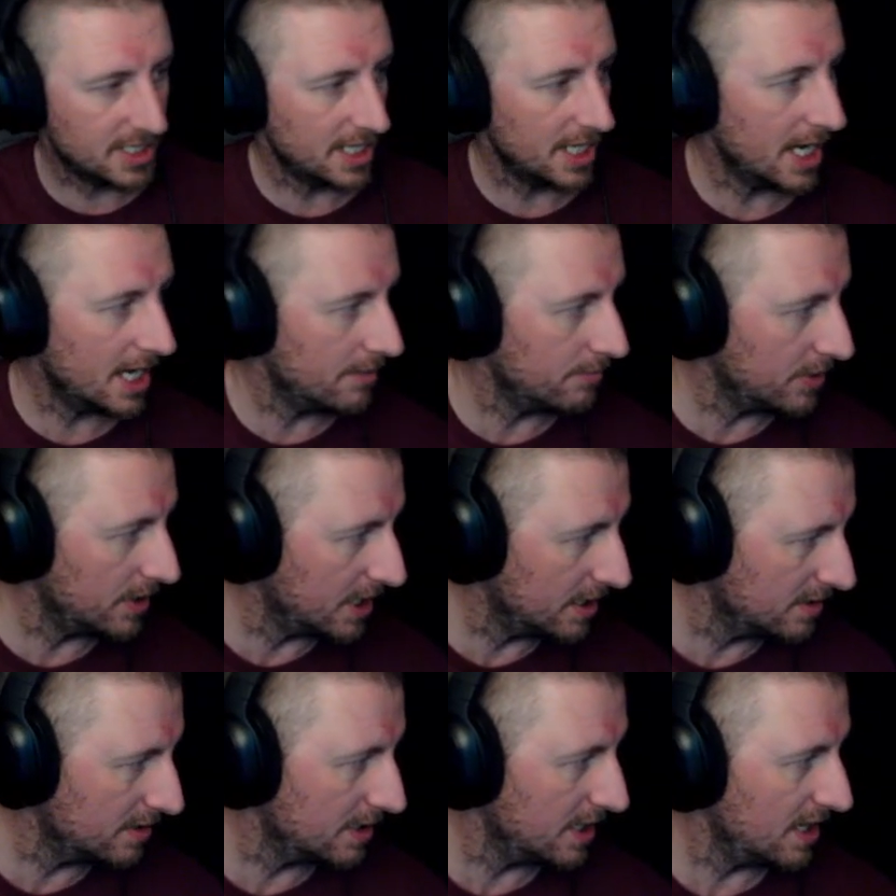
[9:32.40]
that,
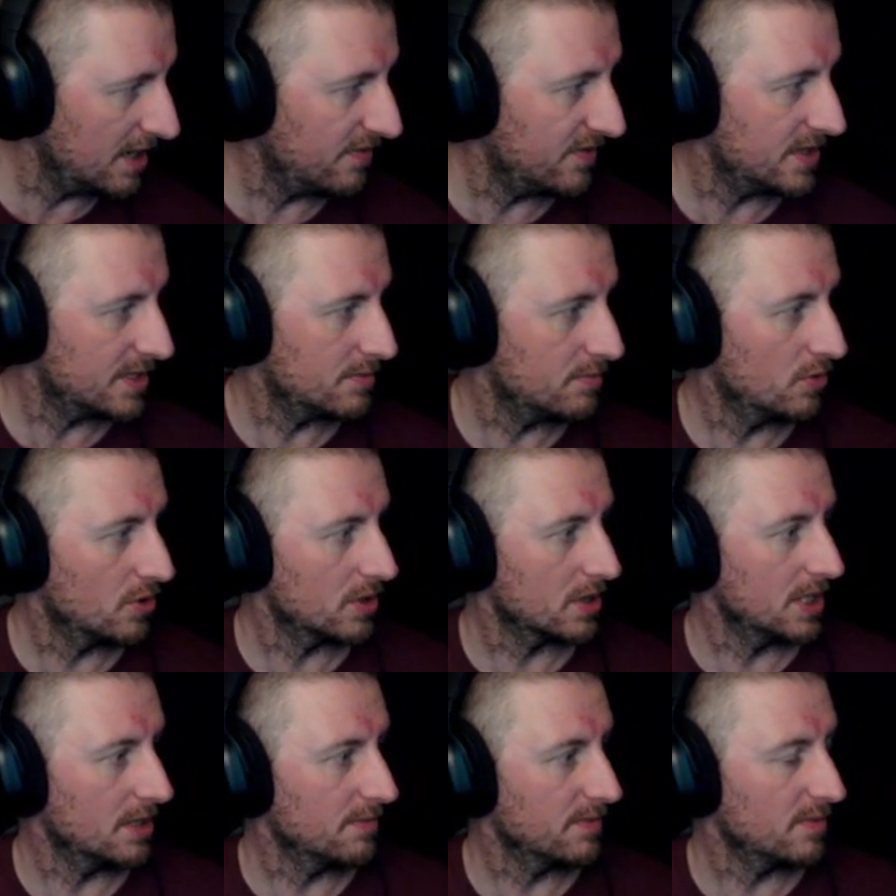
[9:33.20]
but if it's more
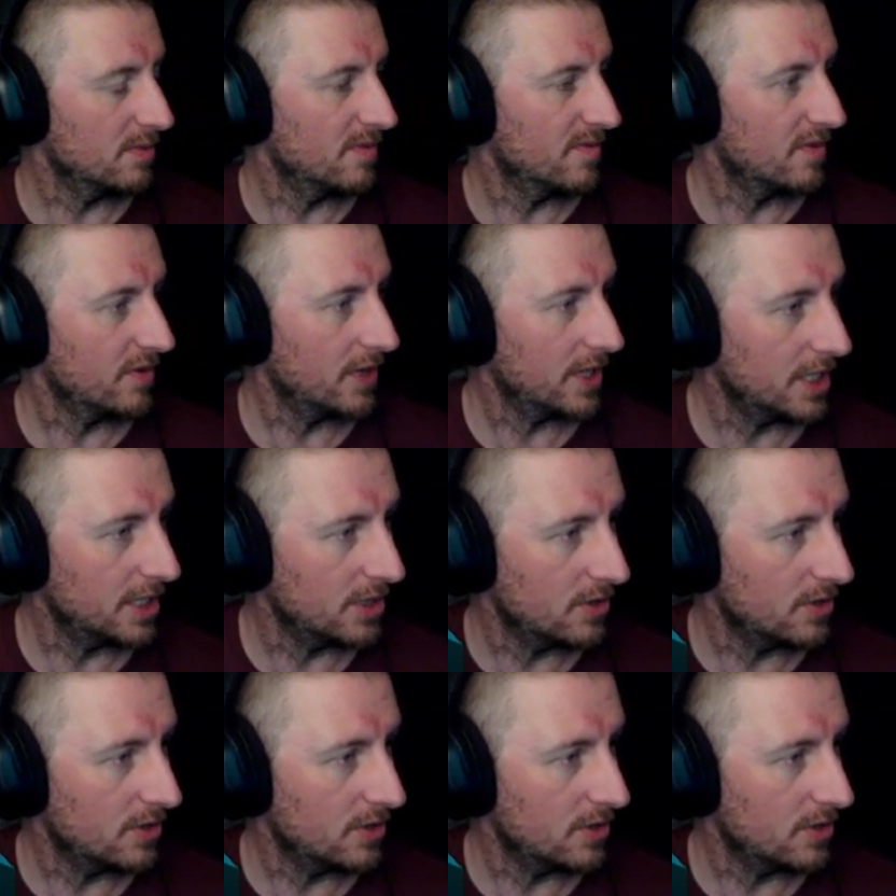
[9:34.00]
comfortable for you to